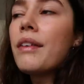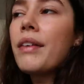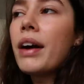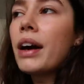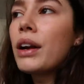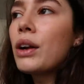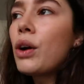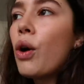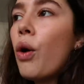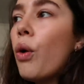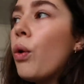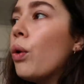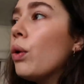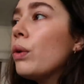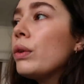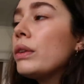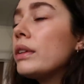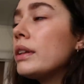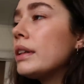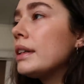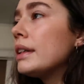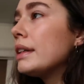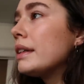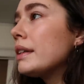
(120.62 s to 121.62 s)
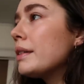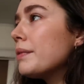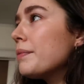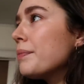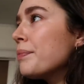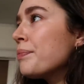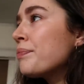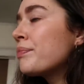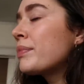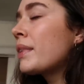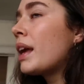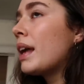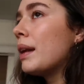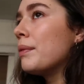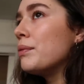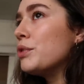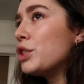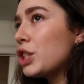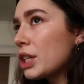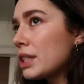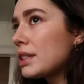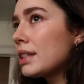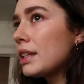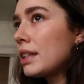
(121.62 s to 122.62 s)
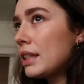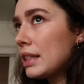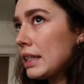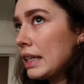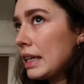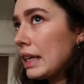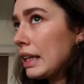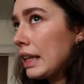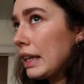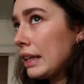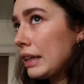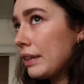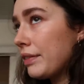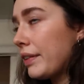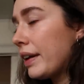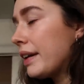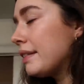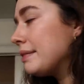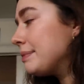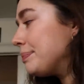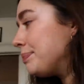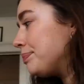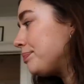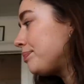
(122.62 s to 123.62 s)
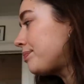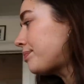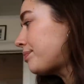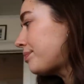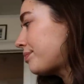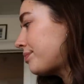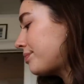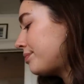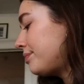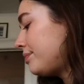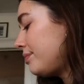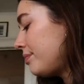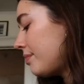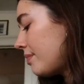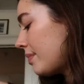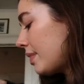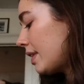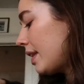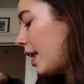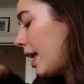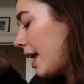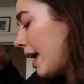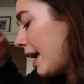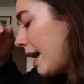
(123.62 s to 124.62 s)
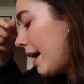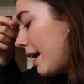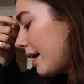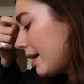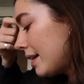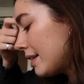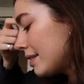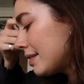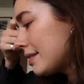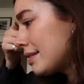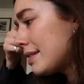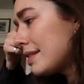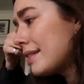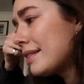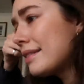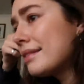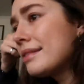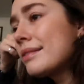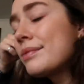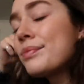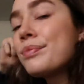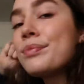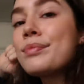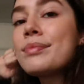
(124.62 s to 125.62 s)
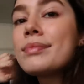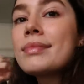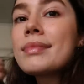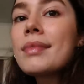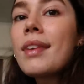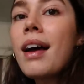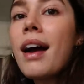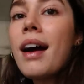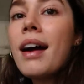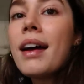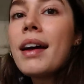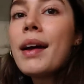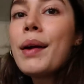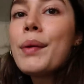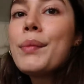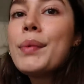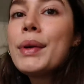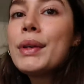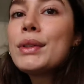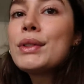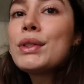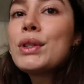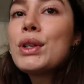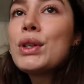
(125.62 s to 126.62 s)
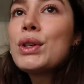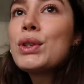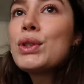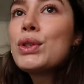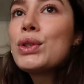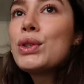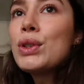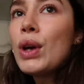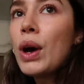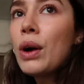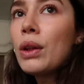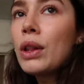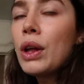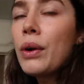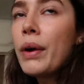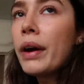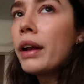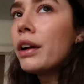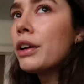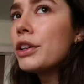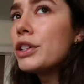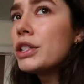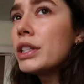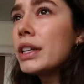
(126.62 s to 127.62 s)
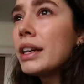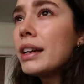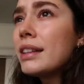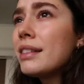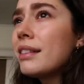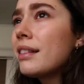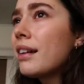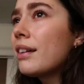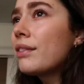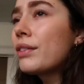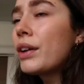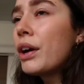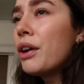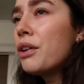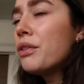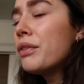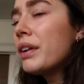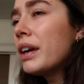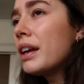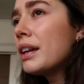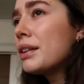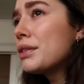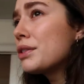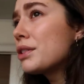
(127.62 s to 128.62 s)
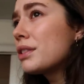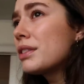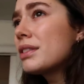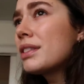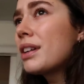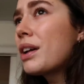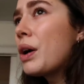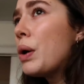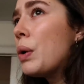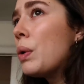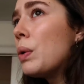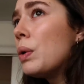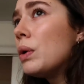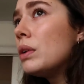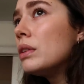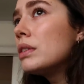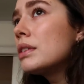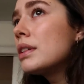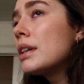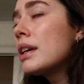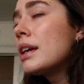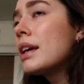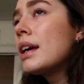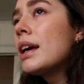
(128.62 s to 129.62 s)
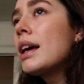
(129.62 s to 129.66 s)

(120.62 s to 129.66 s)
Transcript: I've had a cold and I'm just at the tail end of it. And I have been so low energy. I didn't have COVID, it was just a cold.